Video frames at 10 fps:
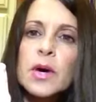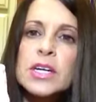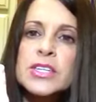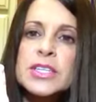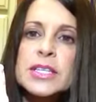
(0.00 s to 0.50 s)
of
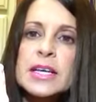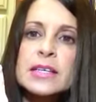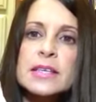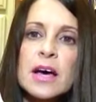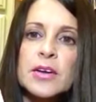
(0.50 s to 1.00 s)
washes
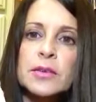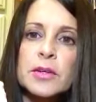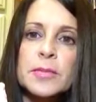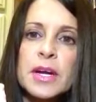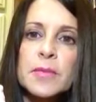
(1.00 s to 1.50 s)
things out a
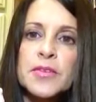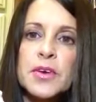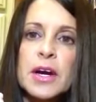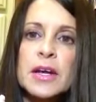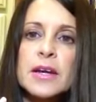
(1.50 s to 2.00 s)
little bit, I'm
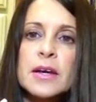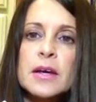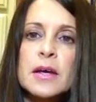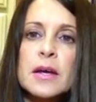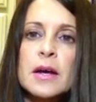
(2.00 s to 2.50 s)
afraid.
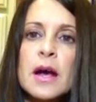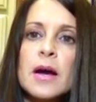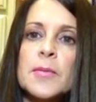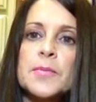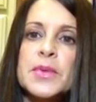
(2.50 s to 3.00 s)

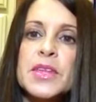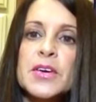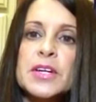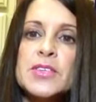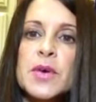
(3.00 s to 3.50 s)
But
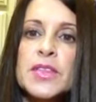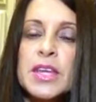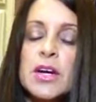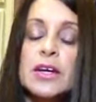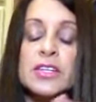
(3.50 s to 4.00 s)
there it is right
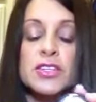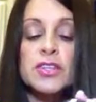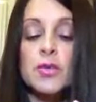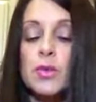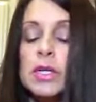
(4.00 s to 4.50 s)
there. It's
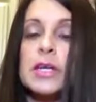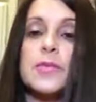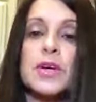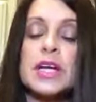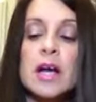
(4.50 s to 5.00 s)
just a really
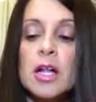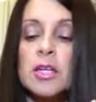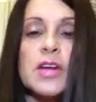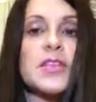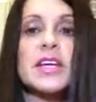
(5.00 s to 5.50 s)
pretty
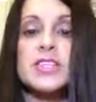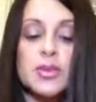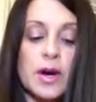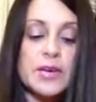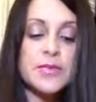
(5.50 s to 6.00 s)
color. I think it's
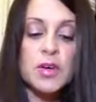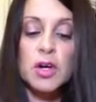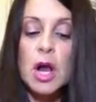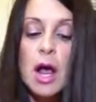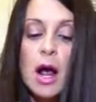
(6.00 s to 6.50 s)
great
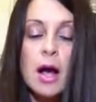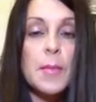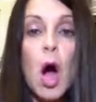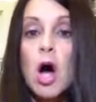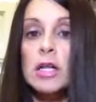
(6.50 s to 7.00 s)
for
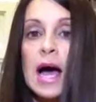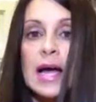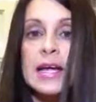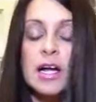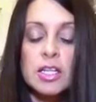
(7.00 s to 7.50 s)
all
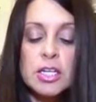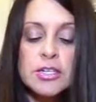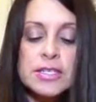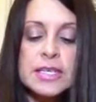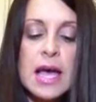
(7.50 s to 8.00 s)
eye
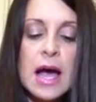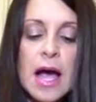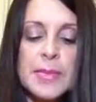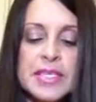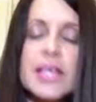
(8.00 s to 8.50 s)
colors.
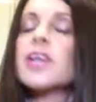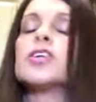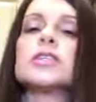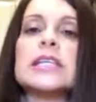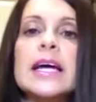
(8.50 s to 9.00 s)
I
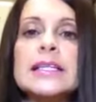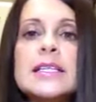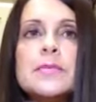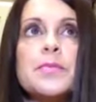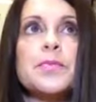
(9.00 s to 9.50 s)
particularly like
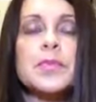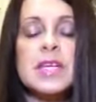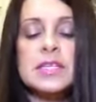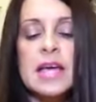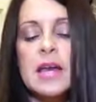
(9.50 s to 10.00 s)
these
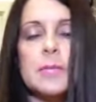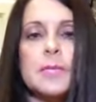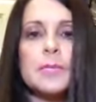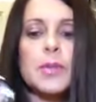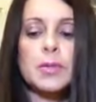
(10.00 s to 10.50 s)
kind of
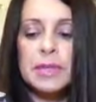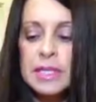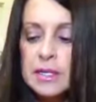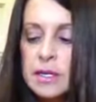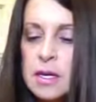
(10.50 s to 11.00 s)

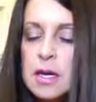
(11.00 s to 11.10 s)
purpley,